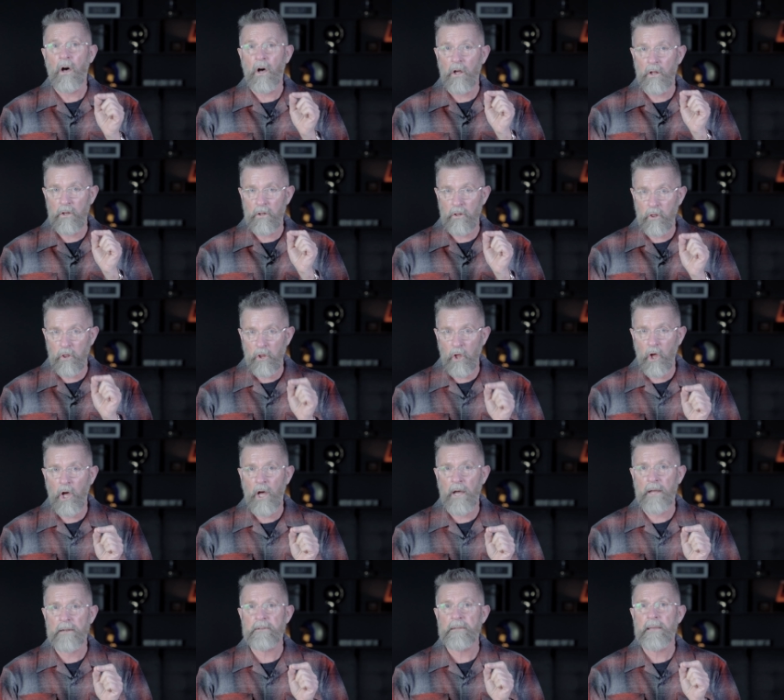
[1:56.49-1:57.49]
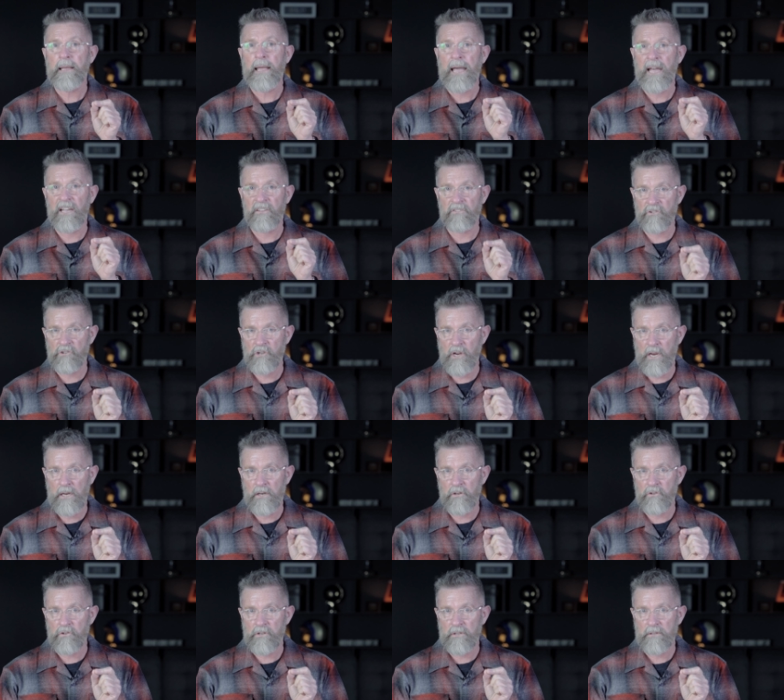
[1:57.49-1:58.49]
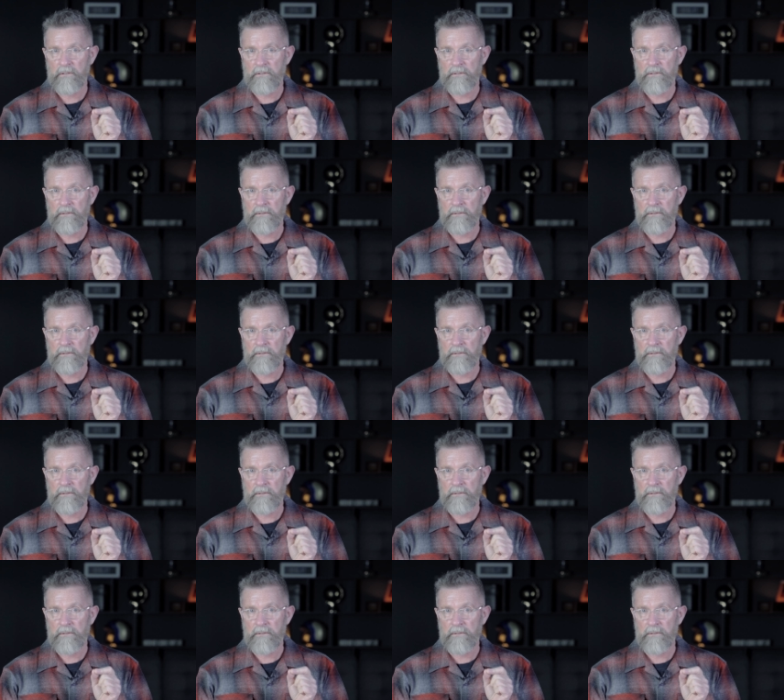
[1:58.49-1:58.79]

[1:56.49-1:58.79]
a lot has changed.